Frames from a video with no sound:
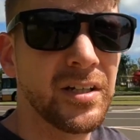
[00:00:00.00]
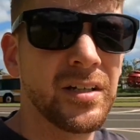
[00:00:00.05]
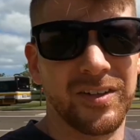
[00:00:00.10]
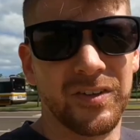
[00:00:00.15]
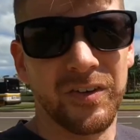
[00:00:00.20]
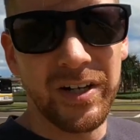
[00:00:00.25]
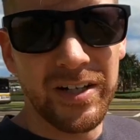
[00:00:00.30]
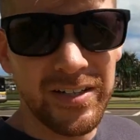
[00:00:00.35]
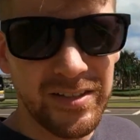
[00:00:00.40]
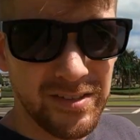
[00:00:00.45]

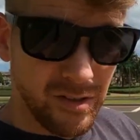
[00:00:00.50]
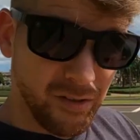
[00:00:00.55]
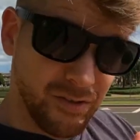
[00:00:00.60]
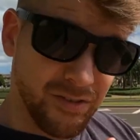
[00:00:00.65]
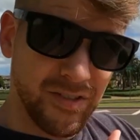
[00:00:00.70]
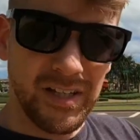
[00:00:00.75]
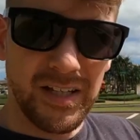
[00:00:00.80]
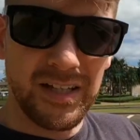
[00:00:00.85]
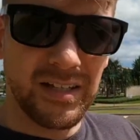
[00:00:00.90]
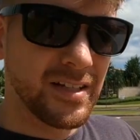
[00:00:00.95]
All right, so you
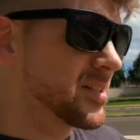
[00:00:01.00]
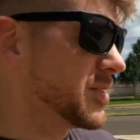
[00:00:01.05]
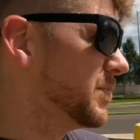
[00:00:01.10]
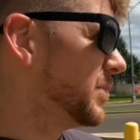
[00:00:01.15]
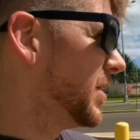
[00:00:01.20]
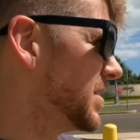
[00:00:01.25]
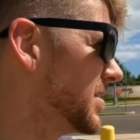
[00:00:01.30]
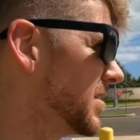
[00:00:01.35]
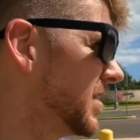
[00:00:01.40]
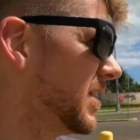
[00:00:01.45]
see that? That's the
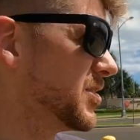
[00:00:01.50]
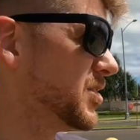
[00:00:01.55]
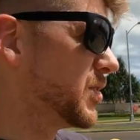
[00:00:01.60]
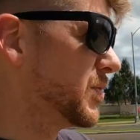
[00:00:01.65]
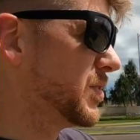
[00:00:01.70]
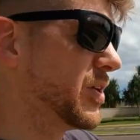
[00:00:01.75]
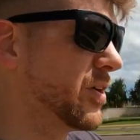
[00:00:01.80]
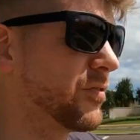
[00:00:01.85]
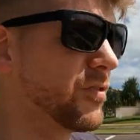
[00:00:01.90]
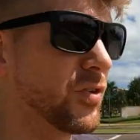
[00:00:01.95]
bus line.
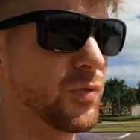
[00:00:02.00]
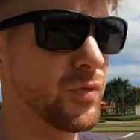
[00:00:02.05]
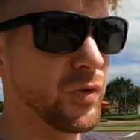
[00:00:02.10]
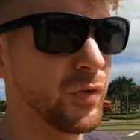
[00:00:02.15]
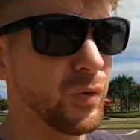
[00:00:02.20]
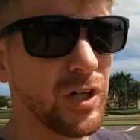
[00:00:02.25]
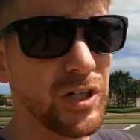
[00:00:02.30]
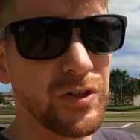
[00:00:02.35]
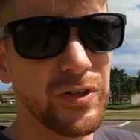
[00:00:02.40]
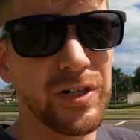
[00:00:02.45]
So if
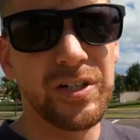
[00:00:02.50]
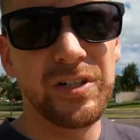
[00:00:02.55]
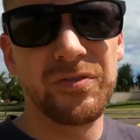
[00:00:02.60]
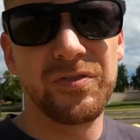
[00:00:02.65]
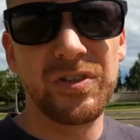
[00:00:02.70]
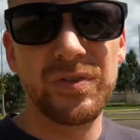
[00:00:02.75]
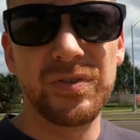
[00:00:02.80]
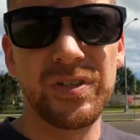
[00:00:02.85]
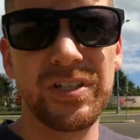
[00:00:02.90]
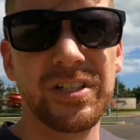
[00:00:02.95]
you're wondering
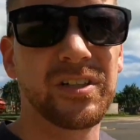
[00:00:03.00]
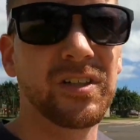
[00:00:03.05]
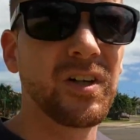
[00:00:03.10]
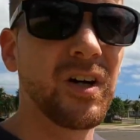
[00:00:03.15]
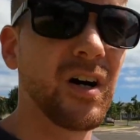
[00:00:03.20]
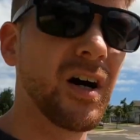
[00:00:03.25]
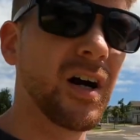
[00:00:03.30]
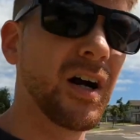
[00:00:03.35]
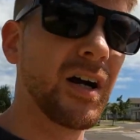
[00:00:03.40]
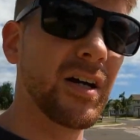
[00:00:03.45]
if you need a
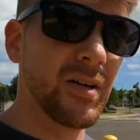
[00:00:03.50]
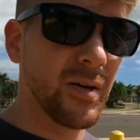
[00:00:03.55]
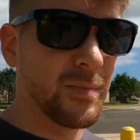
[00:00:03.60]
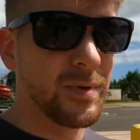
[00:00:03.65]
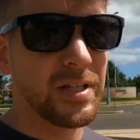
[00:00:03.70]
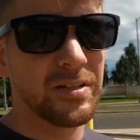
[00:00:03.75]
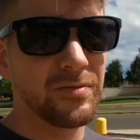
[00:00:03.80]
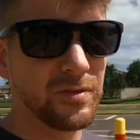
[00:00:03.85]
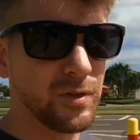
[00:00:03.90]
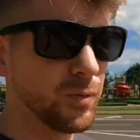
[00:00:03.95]
car, I
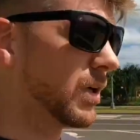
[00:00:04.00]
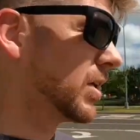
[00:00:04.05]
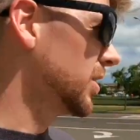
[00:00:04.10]
mean, if you